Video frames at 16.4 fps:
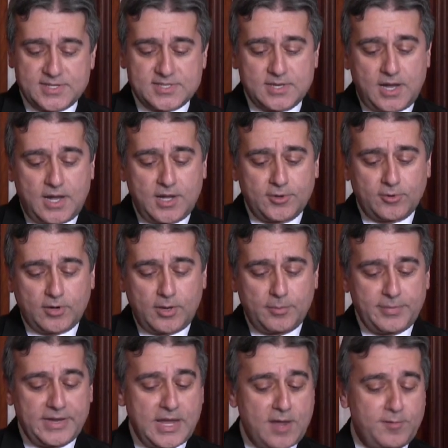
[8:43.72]
this honor
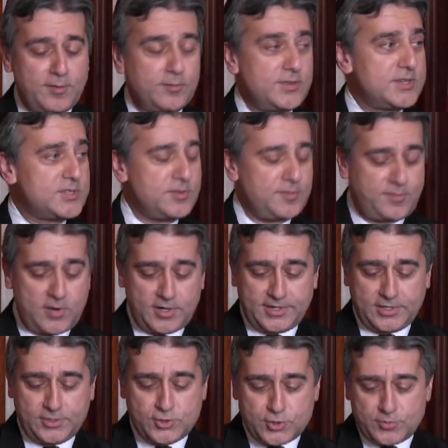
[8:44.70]
on behalf of the
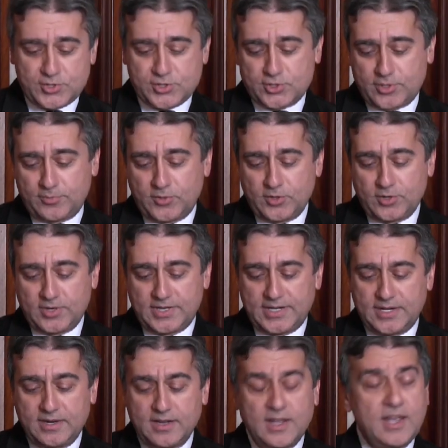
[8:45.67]
Sephardic Jewish
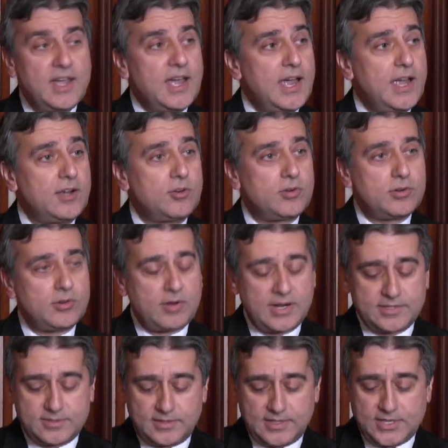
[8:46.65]
community, and
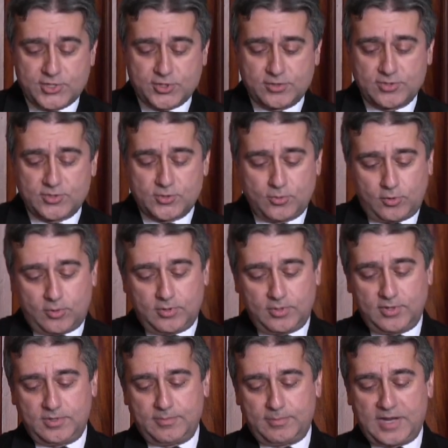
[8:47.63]
congratulations to
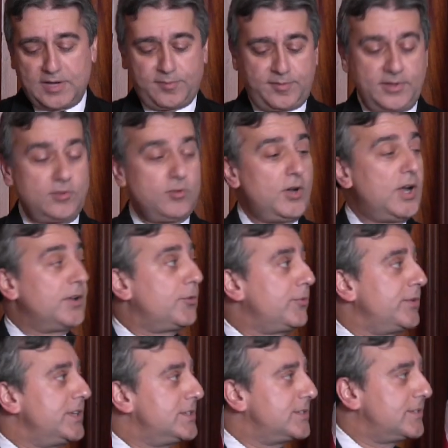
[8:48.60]
all my fellow
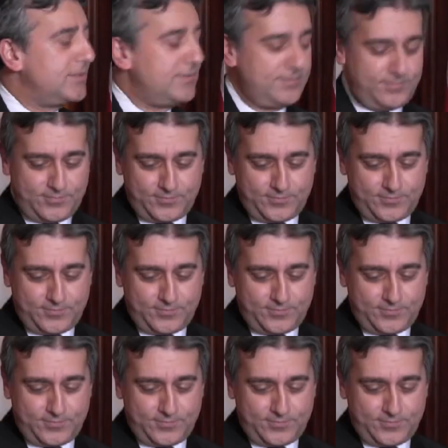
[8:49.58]
honorees.